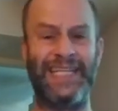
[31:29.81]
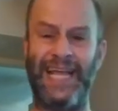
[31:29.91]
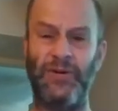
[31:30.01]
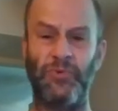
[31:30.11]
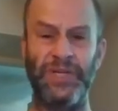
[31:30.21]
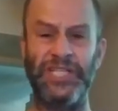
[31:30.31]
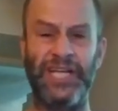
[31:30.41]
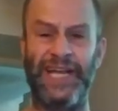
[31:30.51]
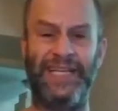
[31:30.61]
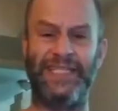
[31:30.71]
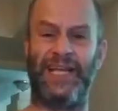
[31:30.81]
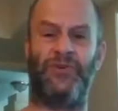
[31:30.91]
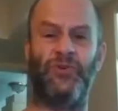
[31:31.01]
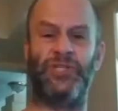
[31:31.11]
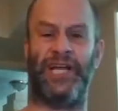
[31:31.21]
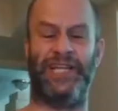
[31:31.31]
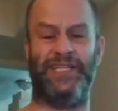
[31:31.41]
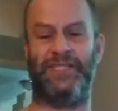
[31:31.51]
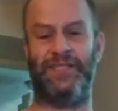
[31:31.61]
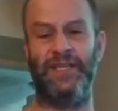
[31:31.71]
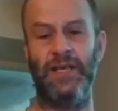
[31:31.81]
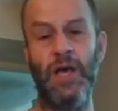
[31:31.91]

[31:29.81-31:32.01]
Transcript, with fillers: and I don't read Chinese. I don't know Chinese.